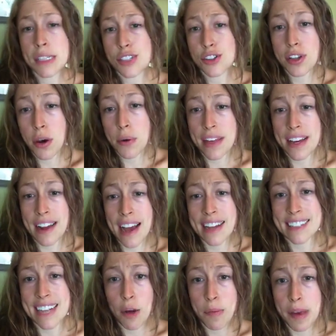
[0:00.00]
So much so
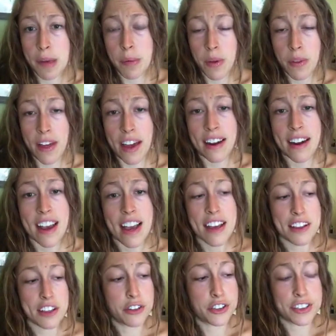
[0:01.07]
that I tell people
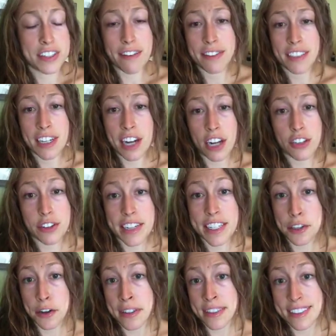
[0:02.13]
that you should definitely
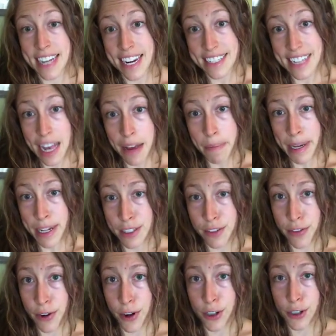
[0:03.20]
not drink it during the daytime,
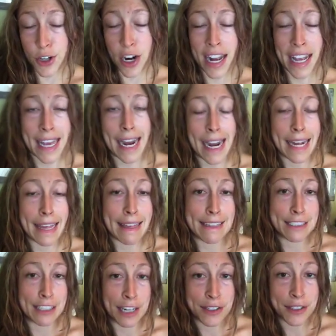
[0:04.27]
because if you're going to try and get
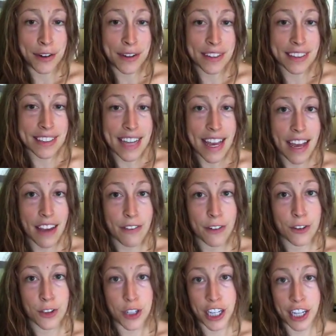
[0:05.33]
anything done during the
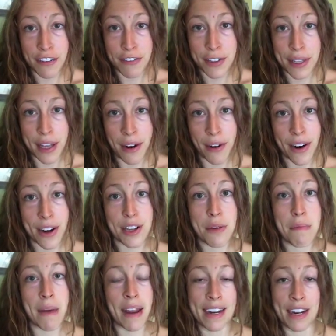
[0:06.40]
day, if you're drinking
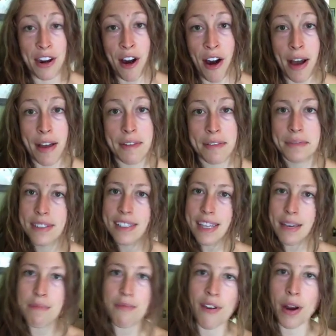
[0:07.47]
valerian, you might not
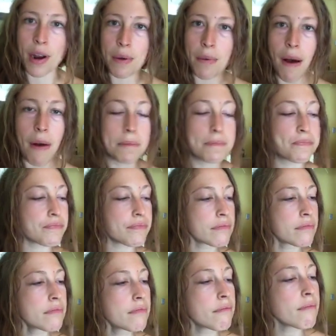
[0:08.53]
sleep very well.
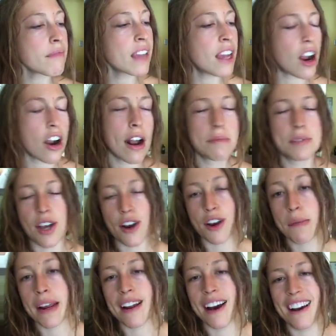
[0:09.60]
Or
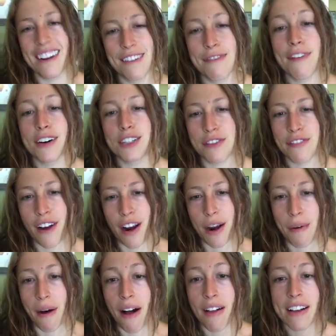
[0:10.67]
I'm sorry, you might not
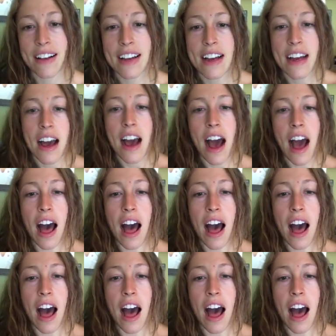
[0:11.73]
function very well.